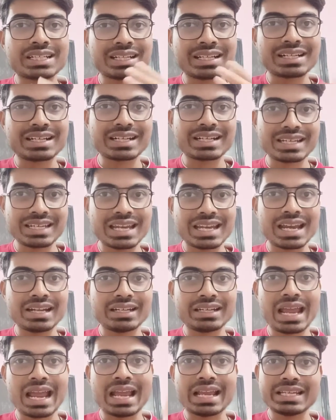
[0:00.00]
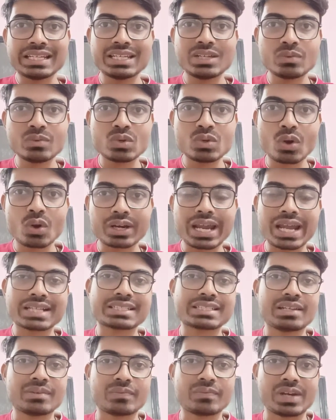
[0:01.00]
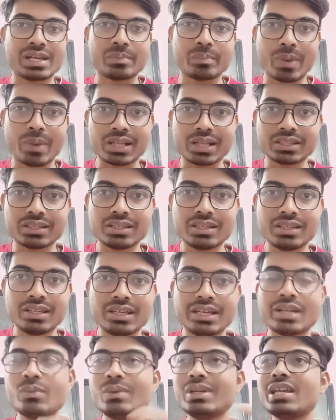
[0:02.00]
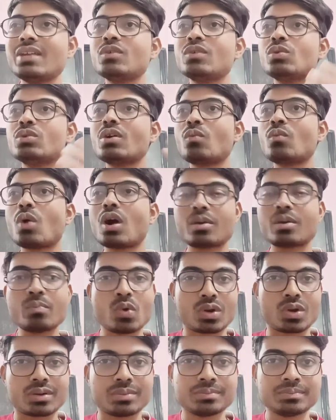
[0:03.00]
create and give your Excel file path. It will give you the workbook.